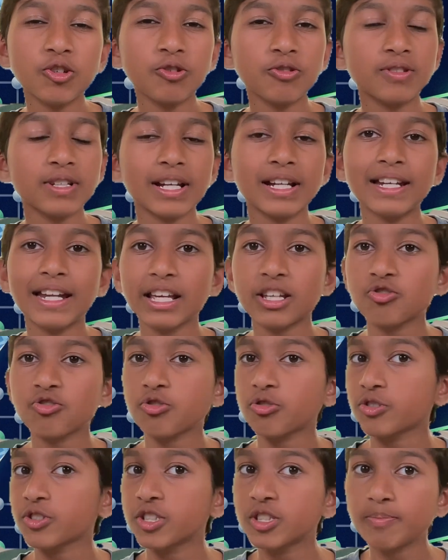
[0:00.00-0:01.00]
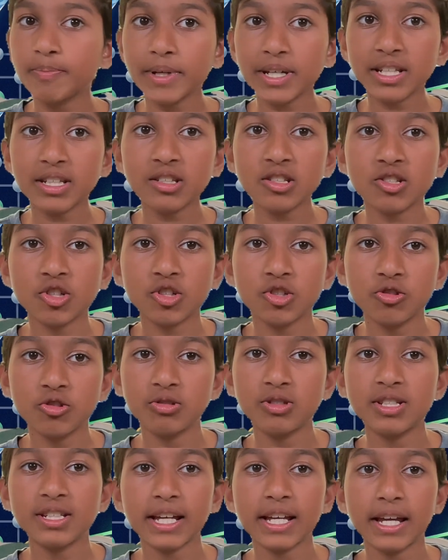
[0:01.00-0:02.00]
use electron spins to do
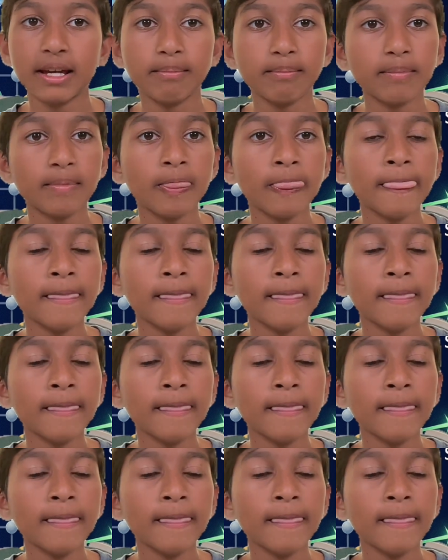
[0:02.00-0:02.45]
the same.